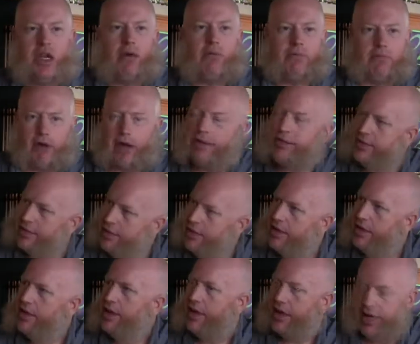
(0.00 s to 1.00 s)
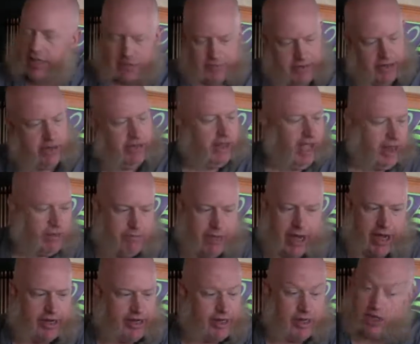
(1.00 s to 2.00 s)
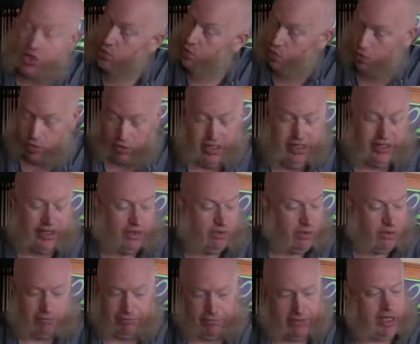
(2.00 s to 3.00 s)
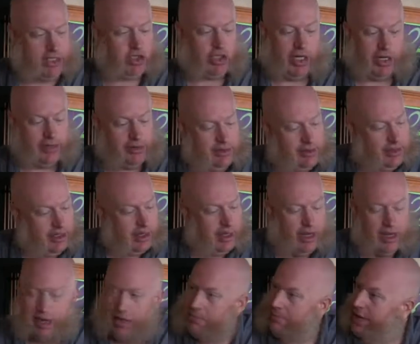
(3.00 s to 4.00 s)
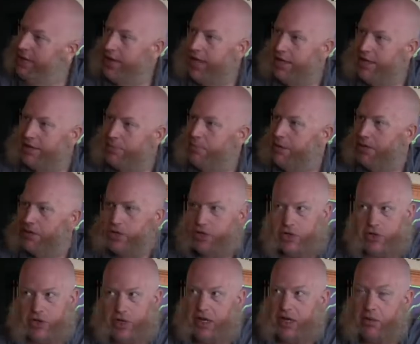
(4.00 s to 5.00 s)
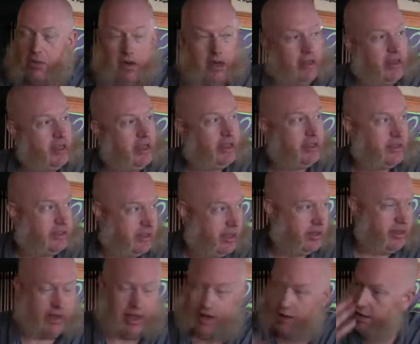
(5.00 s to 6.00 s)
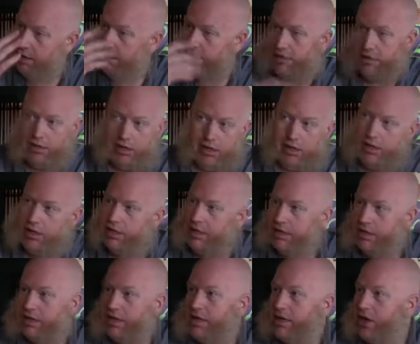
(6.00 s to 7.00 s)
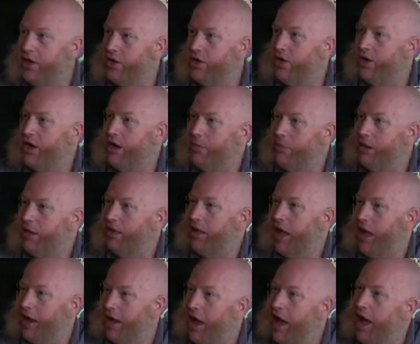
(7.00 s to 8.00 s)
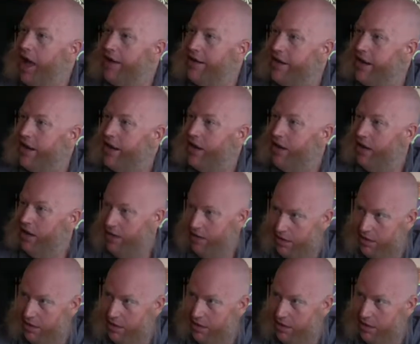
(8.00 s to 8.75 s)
up front. It's very light-bodied. It's really refreshing. Man, I could picture drinking one of these sitting under an umbrella on a hot day,